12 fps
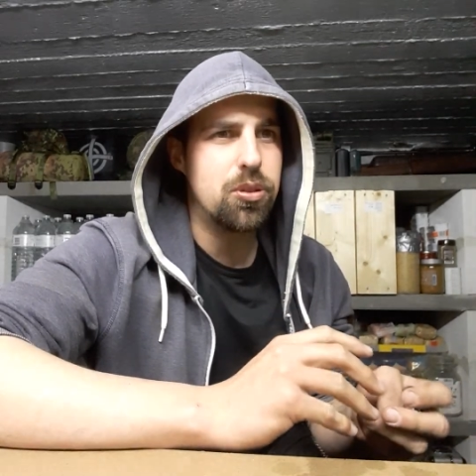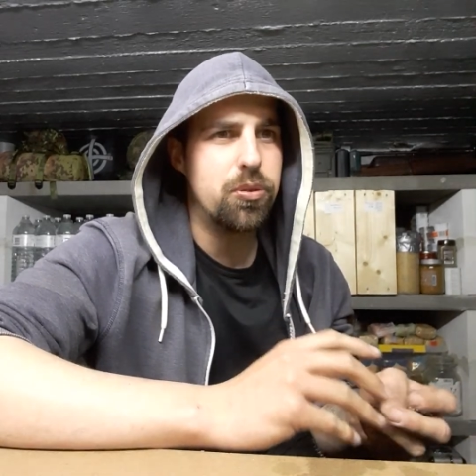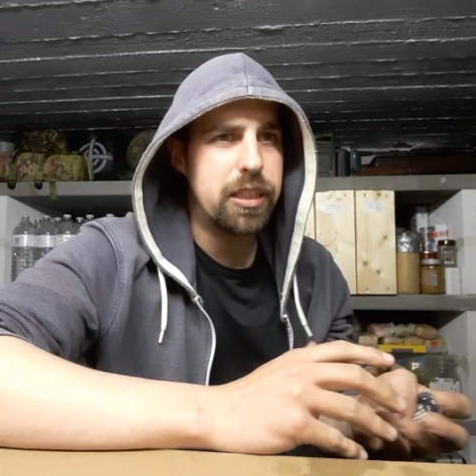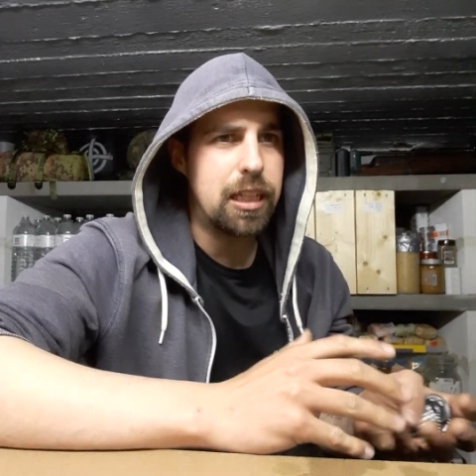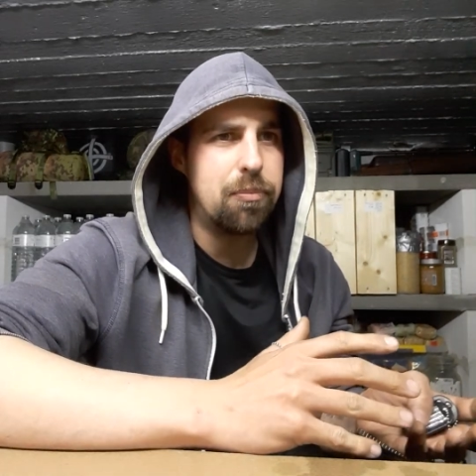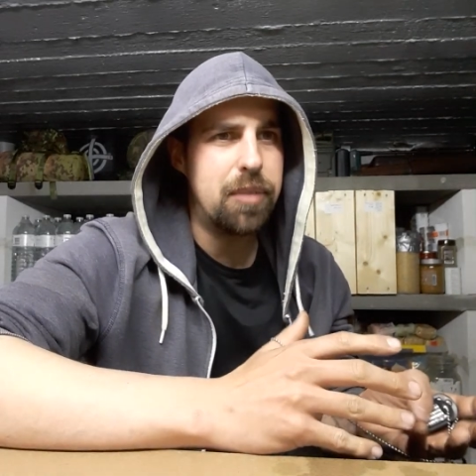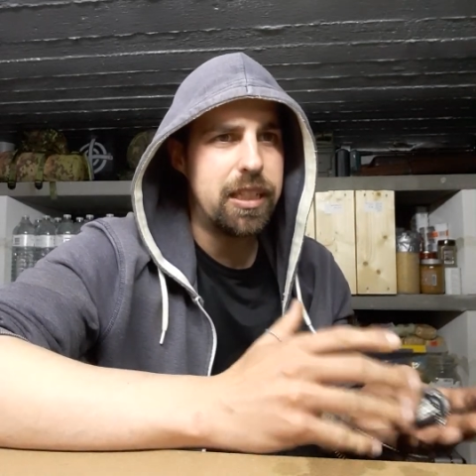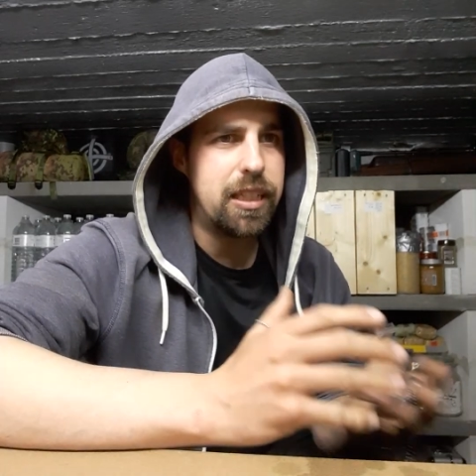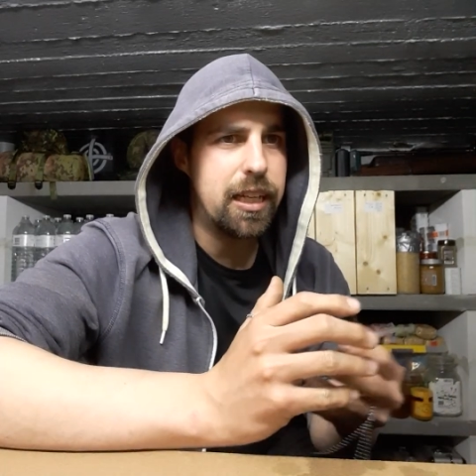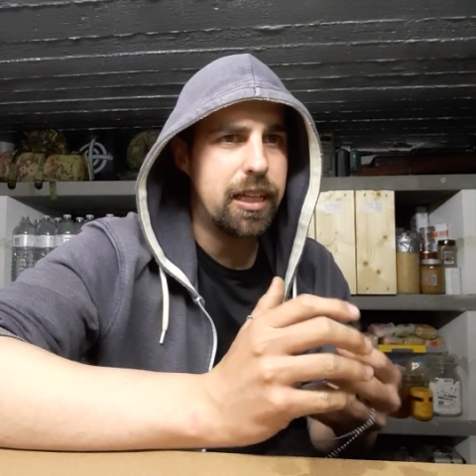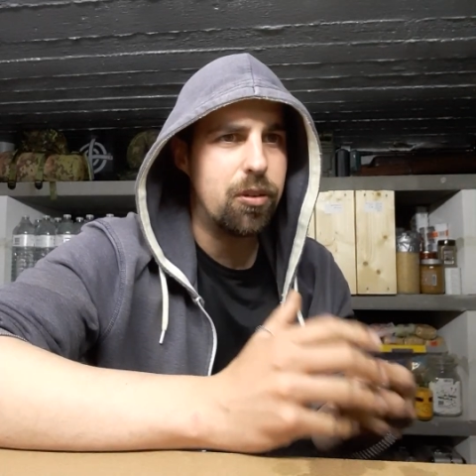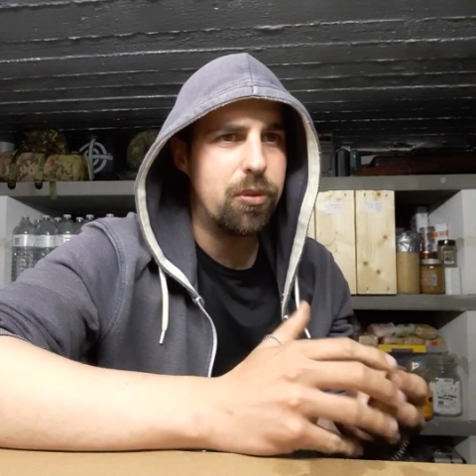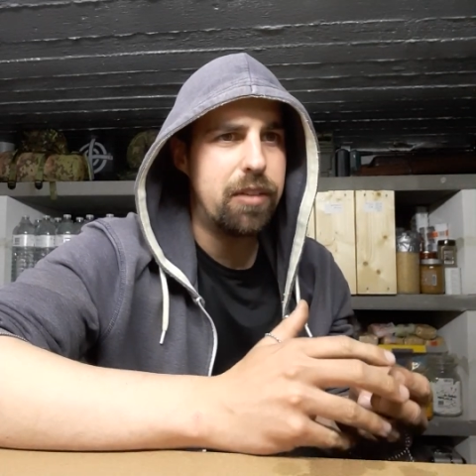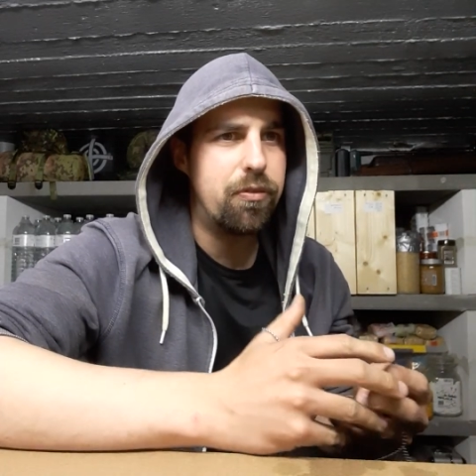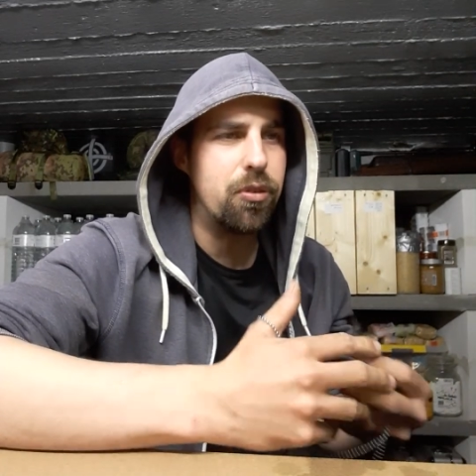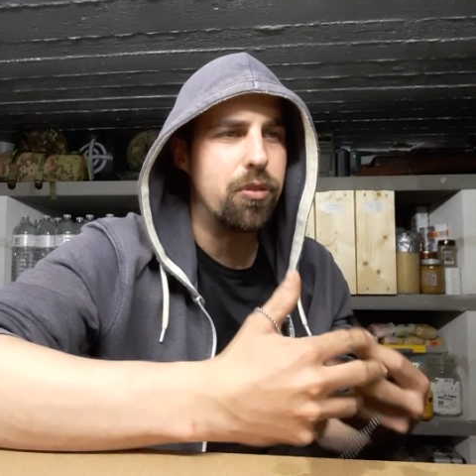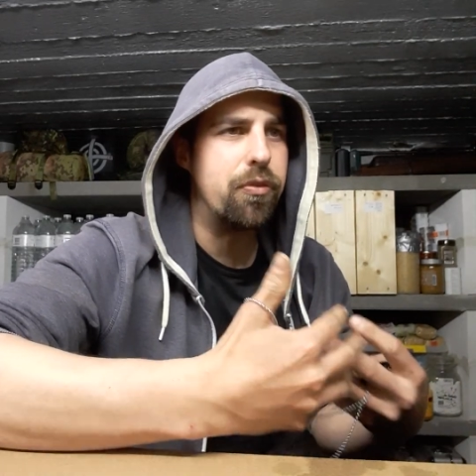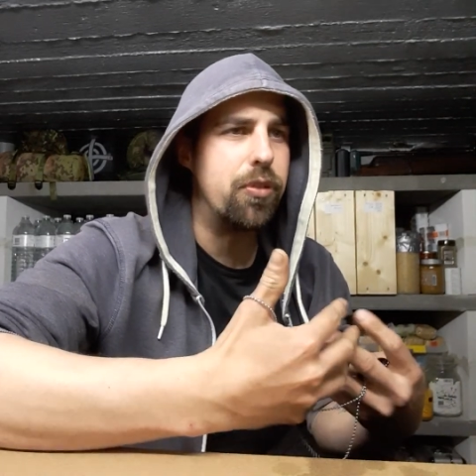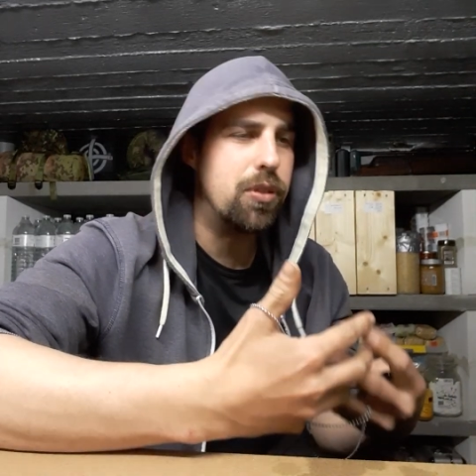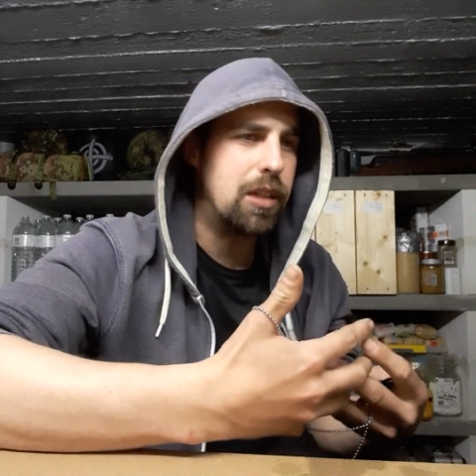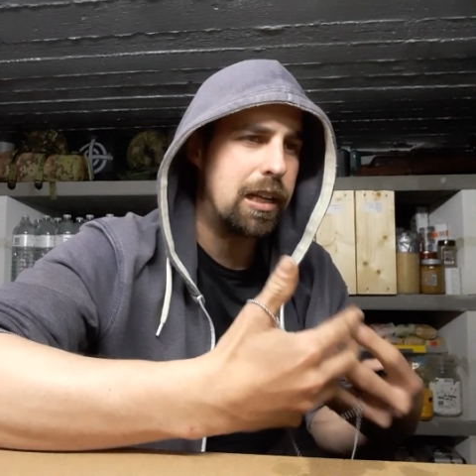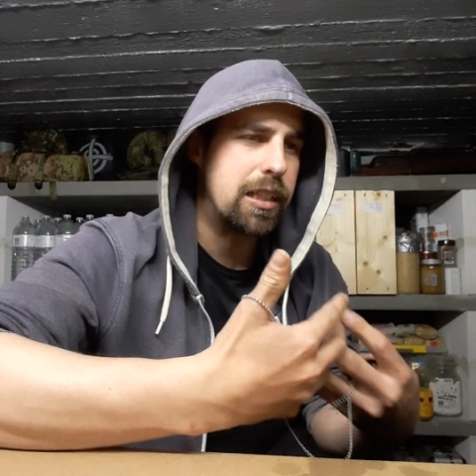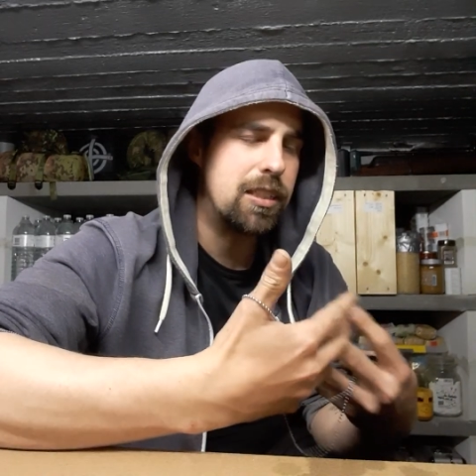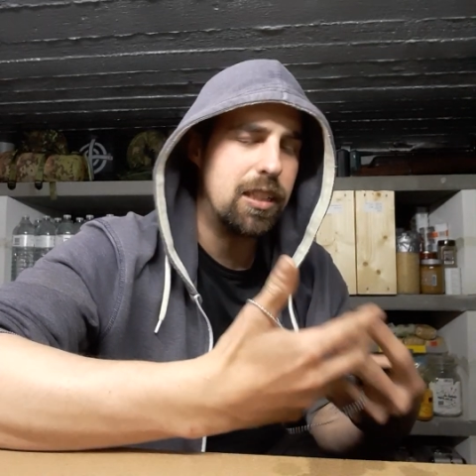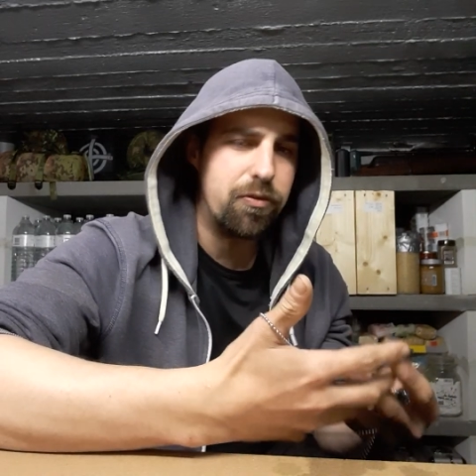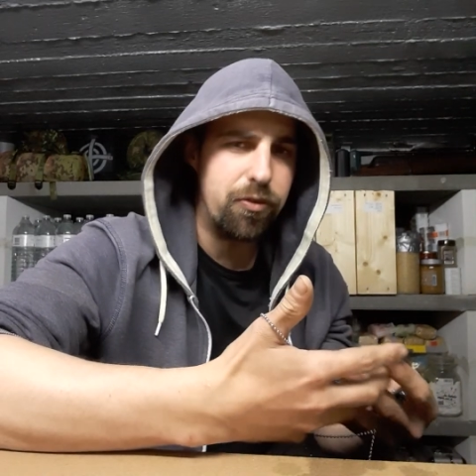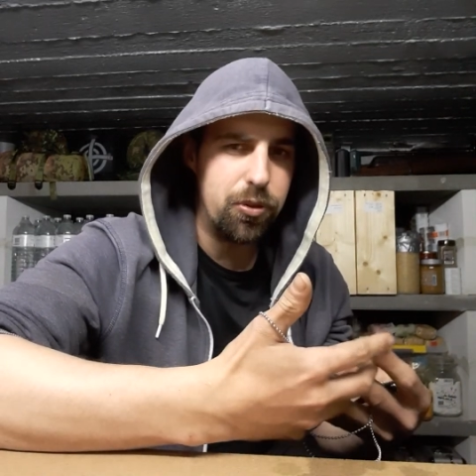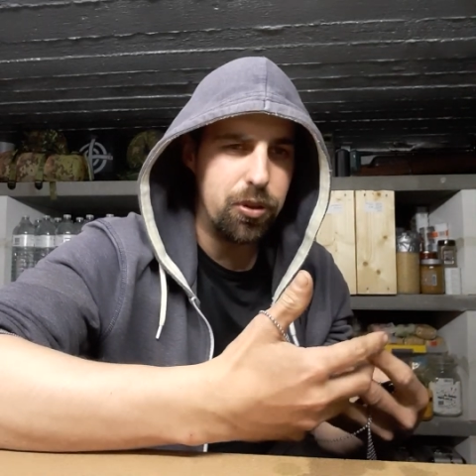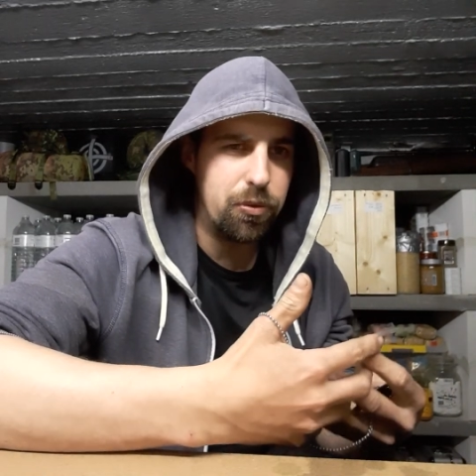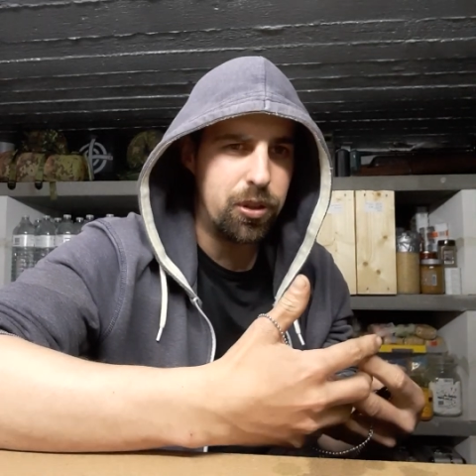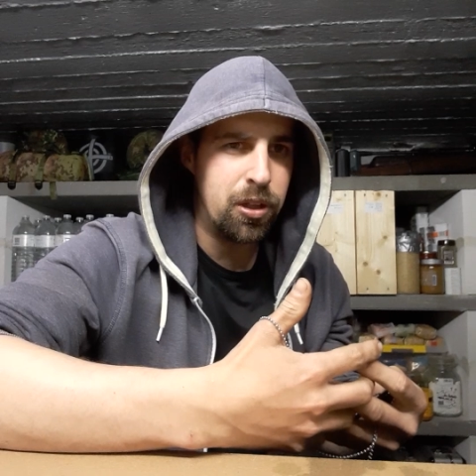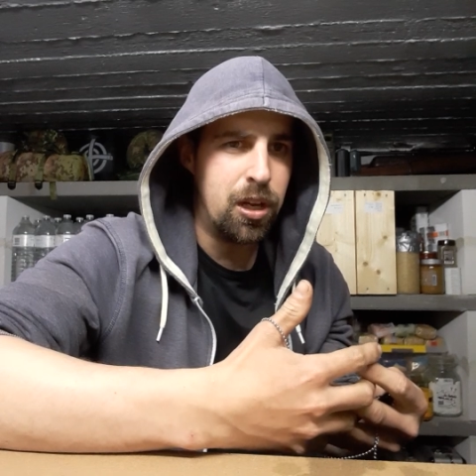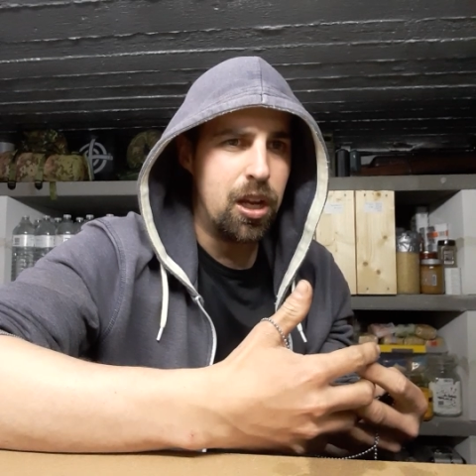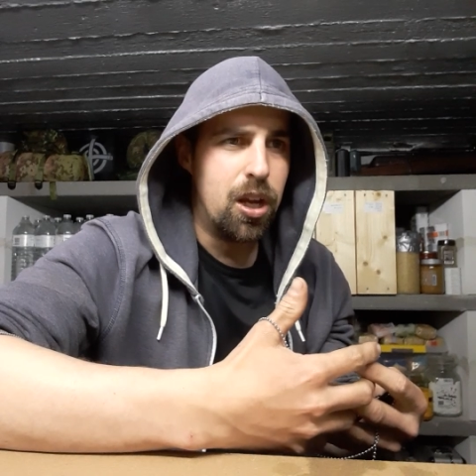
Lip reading: so it can be taken away for, like I said, funeral,